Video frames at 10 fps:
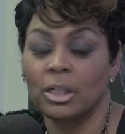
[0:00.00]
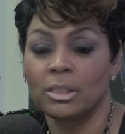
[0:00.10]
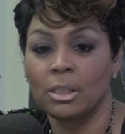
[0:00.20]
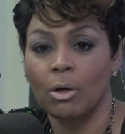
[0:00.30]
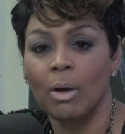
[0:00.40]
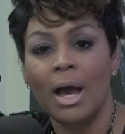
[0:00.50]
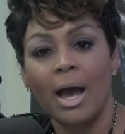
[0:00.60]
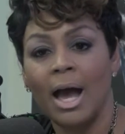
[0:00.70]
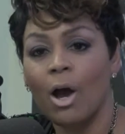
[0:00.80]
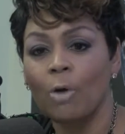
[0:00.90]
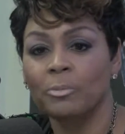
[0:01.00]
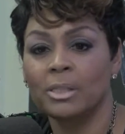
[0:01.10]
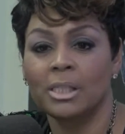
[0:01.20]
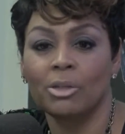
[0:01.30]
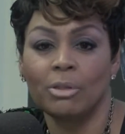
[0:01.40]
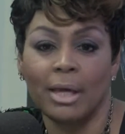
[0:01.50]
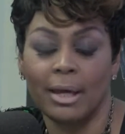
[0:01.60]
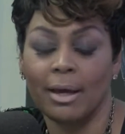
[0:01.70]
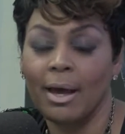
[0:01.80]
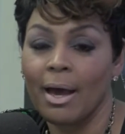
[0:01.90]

And so I hope to see you there.